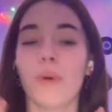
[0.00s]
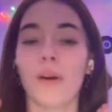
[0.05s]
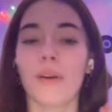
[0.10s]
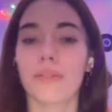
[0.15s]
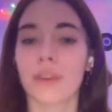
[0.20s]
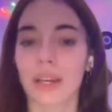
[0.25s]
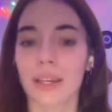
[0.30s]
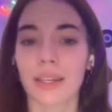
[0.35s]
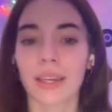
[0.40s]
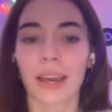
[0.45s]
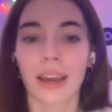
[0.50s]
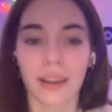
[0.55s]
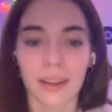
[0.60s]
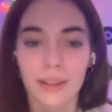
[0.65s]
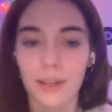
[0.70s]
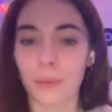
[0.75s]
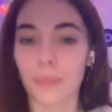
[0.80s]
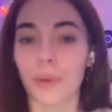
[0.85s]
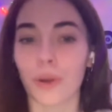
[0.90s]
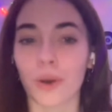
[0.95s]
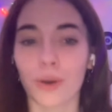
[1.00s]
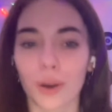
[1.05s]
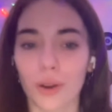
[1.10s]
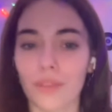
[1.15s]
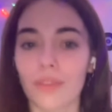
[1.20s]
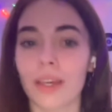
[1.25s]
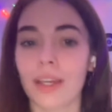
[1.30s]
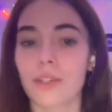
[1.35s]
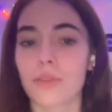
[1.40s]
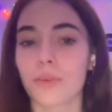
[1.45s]
oh what if i get like a block
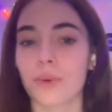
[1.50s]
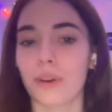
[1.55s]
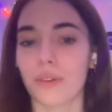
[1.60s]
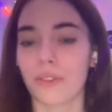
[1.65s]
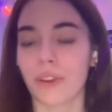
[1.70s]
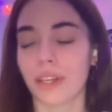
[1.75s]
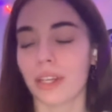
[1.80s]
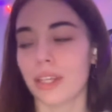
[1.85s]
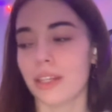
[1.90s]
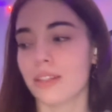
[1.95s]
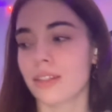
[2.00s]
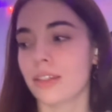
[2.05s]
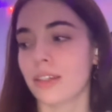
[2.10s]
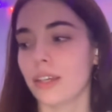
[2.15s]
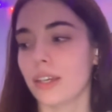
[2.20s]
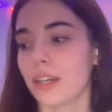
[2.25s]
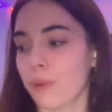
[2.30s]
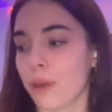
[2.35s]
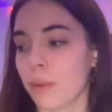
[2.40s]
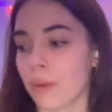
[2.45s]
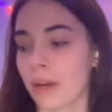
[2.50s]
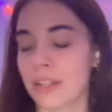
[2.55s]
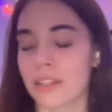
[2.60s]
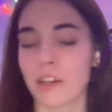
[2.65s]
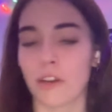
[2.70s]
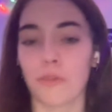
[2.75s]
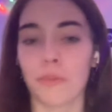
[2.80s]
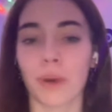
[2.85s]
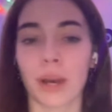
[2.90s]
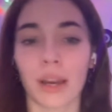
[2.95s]
on this what if i need to pick
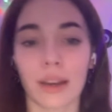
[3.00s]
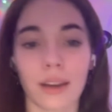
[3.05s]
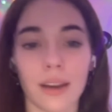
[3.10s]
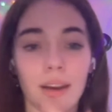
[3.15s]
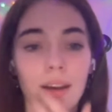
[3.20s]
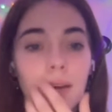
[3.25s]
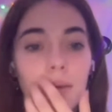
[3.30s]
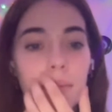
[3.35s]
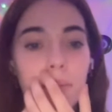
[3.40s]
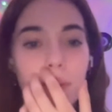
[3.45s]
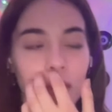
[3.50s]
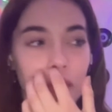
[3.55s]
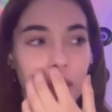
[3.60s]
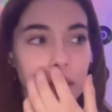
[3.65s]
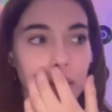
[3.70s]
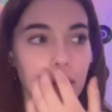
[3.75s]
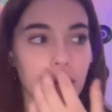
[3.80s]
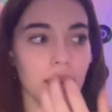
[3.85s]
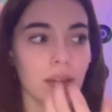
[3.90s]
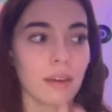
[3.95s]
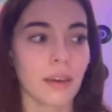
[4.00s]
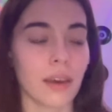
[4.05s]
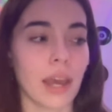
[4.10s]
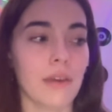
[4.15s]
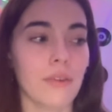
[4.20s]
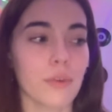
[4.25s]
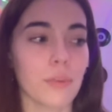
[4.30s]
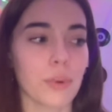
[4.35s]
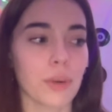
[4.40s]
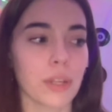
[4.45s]
myself back up and i think
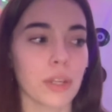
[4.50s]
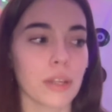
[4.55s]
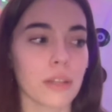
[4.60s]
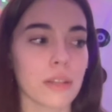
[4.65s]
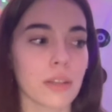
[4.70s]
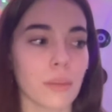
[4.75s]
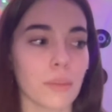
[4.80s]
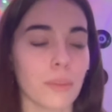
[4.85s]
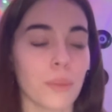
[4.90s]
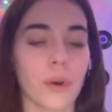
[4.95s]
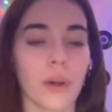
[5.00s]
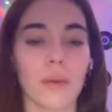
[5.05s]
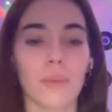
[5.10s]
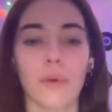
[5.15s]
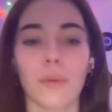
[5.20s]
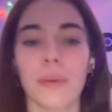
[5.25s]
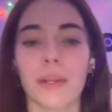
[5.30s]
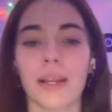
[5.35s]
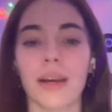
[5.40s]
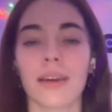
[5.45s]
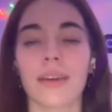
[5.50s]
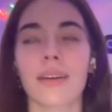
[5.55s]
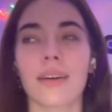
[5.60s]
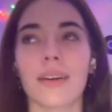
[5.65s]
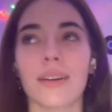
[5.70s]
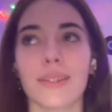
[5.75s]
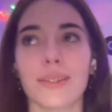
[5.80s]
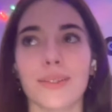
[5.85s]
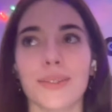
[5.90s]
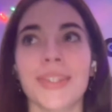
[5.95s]
everybody at some point will be like
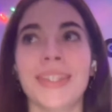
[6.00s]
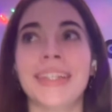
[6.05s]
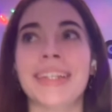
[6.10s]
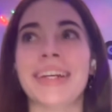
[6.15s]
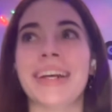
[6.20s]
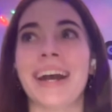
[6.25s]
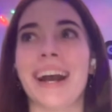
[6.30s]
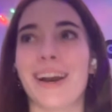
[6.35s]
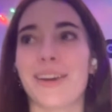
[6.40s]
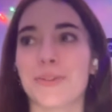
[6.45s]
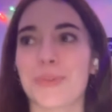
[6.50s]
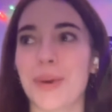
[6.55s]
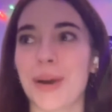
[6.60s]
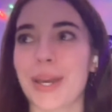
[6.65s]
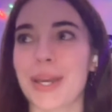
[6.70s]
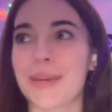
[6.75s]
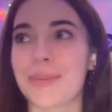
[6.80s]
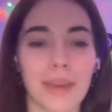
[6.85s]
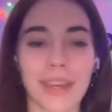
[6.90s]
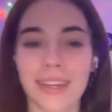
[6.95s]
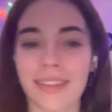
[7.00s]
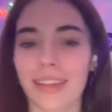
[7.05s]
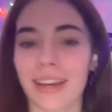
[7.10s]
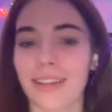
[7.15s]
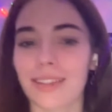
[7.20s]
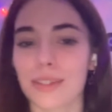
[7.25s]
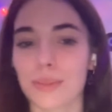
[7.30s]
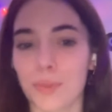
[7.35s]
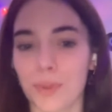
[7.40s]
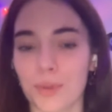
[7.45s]
oh how do i, make
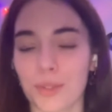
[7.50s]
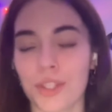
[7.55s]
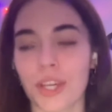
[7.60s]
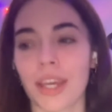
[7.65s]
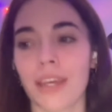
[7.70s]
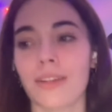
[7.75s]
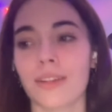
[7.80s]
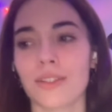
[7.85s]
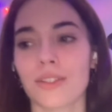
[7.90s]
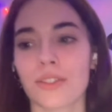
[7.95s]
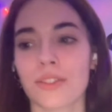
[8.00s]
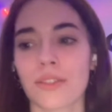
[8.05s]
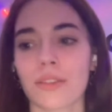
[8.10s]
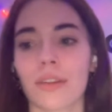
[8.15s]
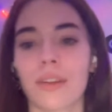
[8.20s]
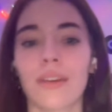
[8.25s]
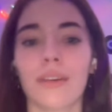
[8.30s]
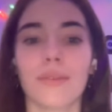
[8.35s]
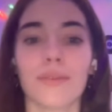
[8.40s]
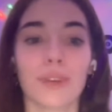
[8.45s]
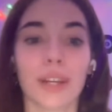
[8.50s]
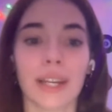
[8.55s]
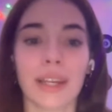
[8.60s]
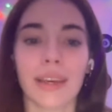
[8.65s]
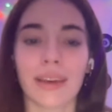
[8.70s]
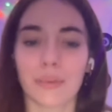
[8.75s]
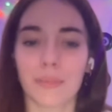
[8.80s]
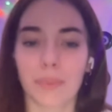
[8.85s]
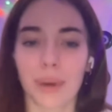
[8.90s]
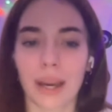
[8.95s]
that small change that's going to
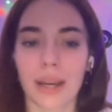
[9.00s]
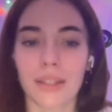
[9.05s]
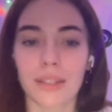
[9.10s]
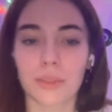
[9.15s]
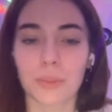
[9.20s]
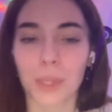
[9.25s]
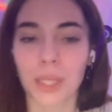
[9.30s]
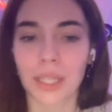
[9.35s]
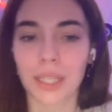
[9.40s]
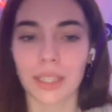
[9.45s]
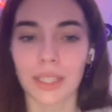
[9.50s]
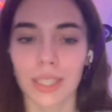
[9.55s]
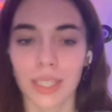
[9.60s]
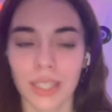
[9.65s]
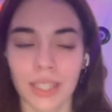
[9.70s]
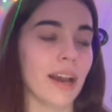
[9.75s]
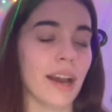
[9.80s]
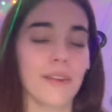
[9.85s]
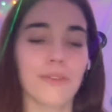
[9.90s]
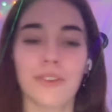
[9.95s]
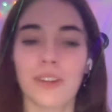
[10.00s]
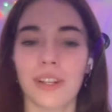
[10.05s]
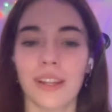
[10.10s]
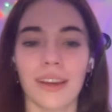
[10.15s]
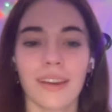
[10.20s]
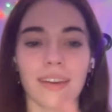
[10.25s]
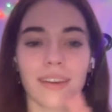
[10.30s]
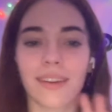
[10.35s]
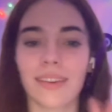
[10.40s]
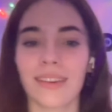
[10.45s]
really impact me i feel
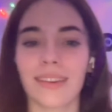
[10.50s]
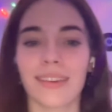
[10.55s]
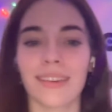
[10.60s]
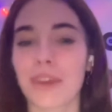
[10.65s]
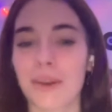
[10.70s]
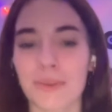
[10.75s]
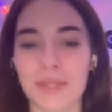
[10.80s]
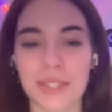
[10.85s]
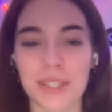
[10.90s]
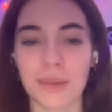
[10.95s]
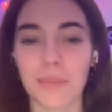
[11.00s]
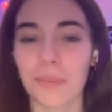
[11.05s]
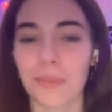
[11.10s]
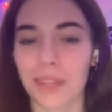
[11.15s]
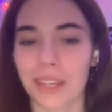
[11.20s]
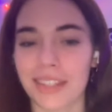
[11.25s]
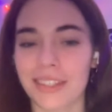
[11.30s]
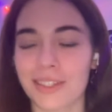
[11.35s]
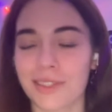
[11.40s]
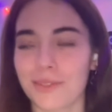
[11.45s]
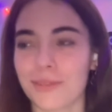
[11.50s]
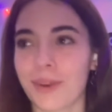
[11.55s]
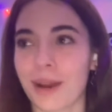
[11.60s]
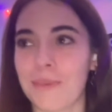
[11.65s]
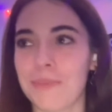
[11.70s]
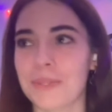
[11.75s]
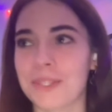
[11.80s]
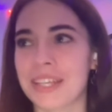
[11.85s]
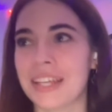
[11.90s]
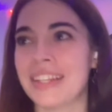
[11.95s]
like if there was something to
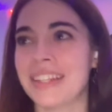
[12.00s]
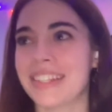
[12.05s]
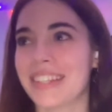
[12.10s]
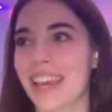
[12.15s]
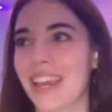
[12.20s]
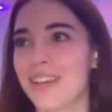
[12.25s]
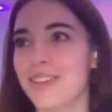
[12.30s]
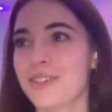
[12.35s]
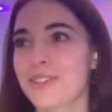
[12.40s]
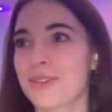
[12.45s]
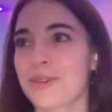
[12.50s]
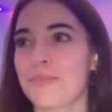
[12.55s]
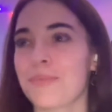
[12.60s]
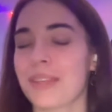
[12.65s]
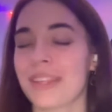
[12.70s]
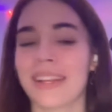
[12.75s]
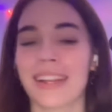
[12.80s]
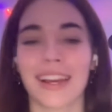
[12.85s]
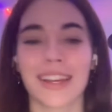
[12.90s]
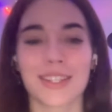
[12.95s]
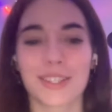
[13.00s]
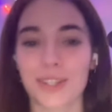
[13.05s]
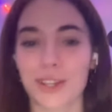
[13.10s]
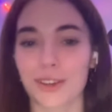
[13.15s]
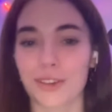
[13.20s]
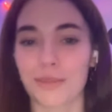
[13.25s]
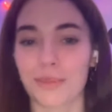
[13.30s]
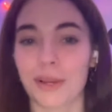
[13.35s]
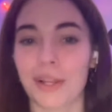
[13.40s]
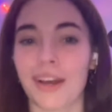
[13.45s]
represent danger, it would be the last
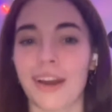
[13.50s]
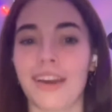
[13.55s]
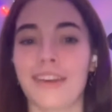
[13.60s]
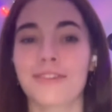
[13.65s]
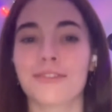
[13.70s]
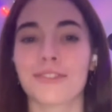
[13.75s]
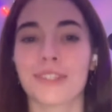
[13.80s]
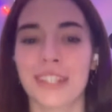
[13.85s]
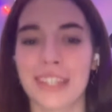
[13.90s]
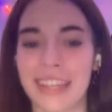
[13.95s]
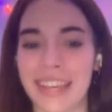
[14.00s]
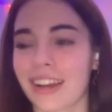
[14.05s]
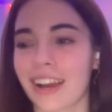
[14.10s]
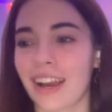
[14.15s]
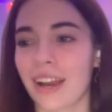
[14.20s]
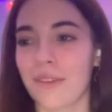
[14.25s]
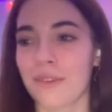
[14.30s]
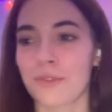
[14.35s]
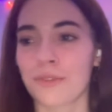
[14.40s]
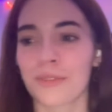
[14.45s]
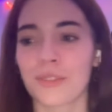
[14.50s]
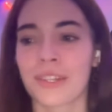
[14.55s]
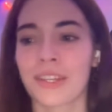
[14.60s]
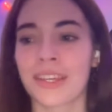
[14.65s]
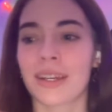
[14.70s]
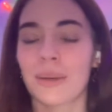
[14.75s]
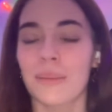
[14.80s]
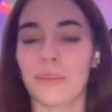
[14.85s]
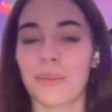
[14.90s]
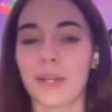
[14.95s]
year of my life i've
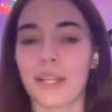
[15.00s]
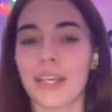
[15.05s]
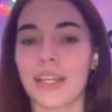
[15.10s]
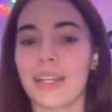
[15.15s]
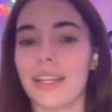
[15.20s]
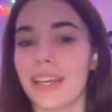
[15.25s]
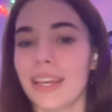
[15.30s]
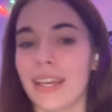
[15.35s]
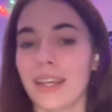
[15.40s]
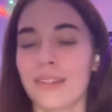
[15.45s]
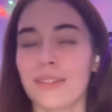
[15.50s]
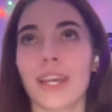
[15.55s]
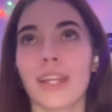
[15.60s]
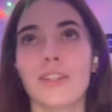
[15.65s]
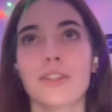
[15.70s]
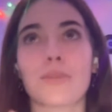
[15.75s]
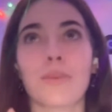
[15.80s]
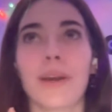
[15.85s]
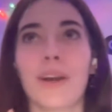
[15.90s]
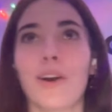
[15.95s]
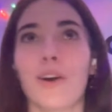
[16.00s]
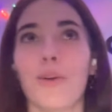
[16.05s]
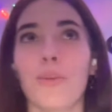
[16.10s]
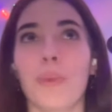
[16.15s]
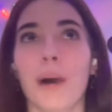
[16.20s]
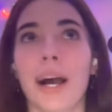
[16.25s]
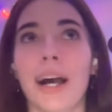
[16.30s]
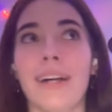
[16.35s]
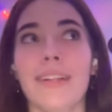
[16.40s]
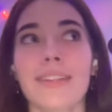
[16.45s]
completely changed my whole
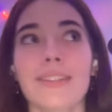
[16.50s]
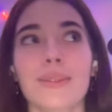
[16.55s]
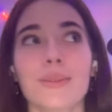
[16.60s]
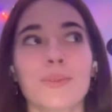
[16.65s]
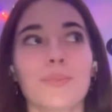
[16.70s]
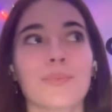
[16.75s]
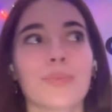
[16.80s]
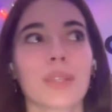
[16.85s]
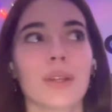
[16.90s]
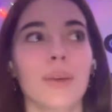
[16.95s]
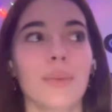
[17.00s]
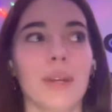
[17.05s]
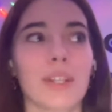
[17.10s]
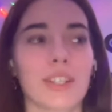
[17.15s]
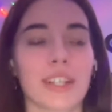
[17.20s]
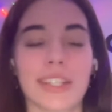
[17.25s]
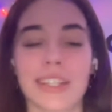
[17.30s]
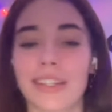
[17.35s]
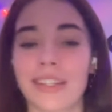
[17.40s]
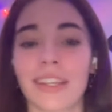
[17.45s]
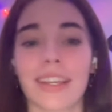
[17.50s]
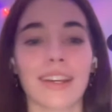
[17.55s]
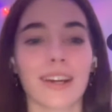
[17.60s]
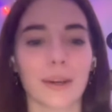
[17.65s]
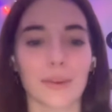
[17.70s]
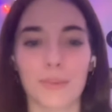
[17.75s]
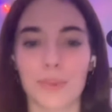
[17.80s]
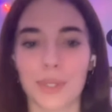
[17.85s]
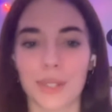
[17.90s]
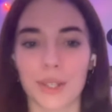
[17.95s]
path which I didn't think
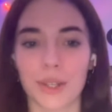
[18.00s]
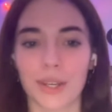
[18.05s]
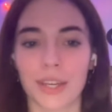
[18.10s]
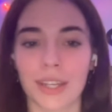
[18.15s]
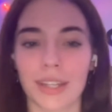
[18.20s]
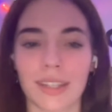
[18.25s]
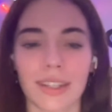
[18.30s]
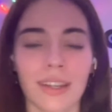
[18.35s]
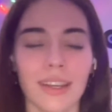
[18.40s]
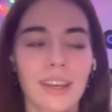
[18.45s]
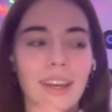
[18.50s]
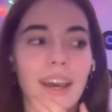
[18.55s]
I would be doing.